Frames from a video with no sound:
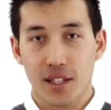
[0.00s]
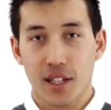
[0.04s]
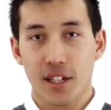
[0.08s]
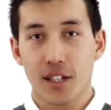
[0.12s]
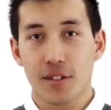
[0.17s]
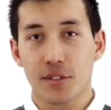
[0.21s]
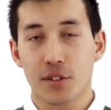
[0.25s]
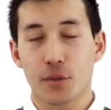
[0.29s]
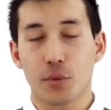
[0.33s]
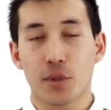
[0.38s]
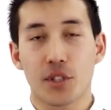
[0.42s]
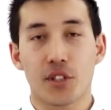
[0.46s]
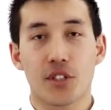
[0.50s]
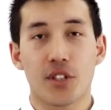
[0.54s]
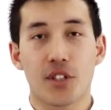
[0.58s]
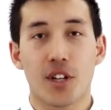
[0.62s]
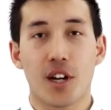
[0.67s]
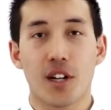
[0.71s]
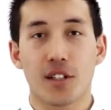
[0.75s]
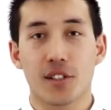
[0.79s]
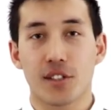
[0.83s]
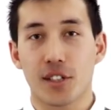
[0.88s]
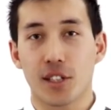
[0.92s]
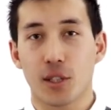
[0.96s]
the end of the switch
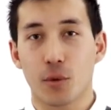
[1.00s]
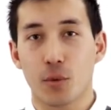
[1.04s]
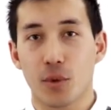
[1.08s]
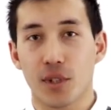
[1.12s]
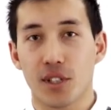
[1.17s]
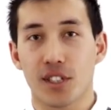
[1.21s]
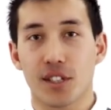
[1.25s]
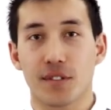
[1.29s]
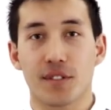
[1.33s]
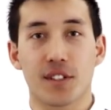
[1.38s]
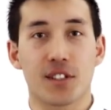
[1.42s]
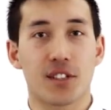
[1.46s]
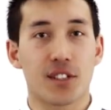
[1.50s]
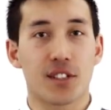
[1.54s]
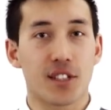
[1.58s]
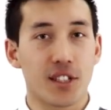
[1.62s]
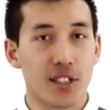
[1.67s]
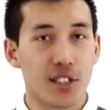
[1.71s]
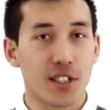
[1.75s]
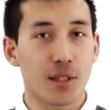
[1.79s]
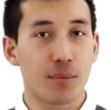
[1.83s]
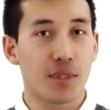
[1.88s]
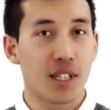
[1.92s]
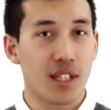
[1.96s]
on sequence, if the
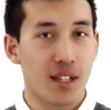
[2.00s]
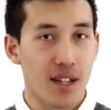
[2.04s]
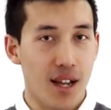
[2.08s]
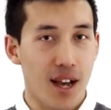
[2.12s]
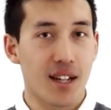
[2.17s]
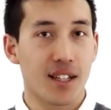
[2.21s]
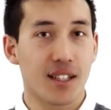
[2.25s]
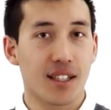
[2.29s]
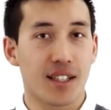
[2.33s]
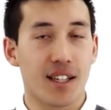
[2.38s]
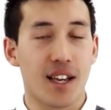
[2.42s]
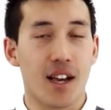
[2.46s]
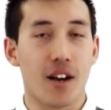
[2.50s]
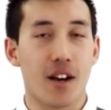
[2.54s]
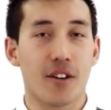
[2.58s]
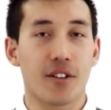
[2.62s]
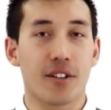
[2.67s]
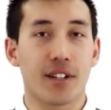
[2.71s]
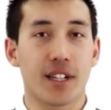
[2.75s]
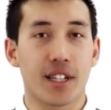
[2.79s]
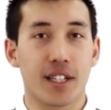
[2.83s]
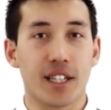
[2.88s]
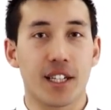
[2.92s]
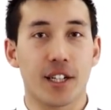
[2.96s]
system did not encounter
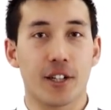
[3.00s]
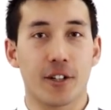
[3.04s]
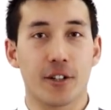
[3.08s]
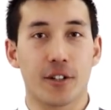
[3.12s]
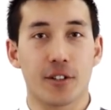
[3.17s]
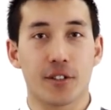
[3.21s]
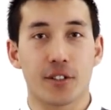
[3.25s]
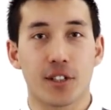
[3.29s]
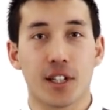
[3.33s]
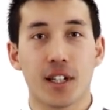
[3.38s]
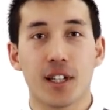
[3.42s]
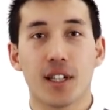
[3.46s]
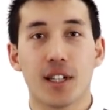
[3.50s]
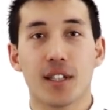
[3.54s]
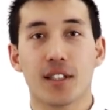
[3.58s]
any errors,